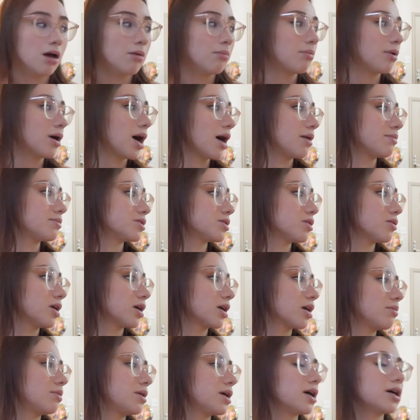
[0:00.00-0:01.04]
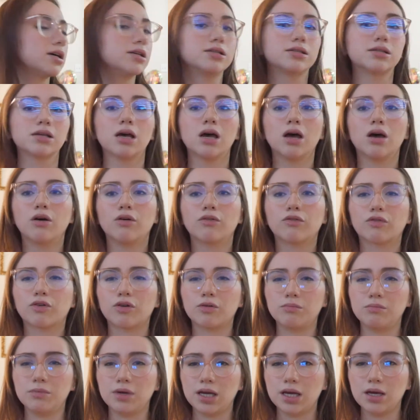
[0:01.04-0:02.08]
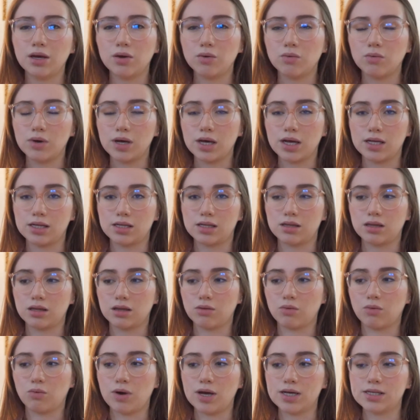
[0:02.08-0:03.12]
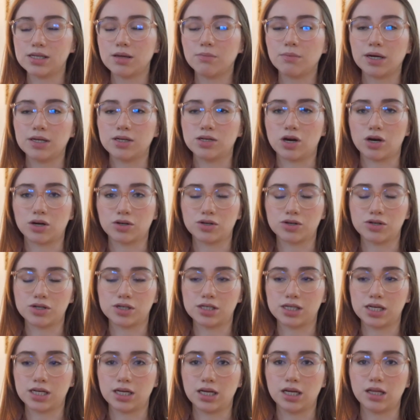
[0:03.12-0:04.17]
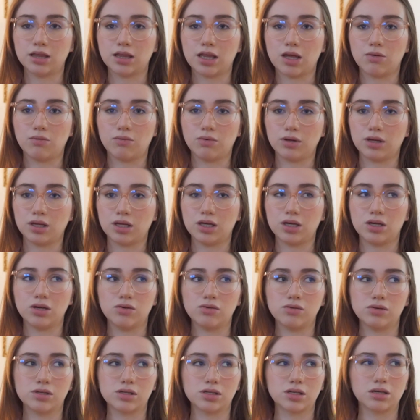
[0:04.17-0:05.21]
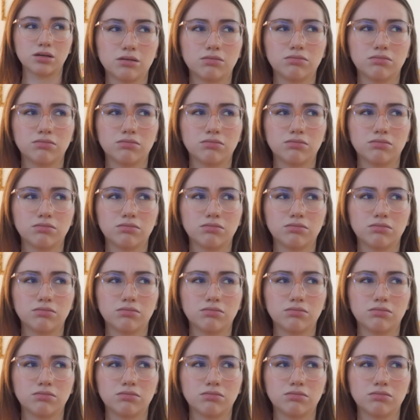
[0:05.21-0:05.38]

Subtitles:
but I'm so lucky because for me, the ways that my doctors did it, they really used,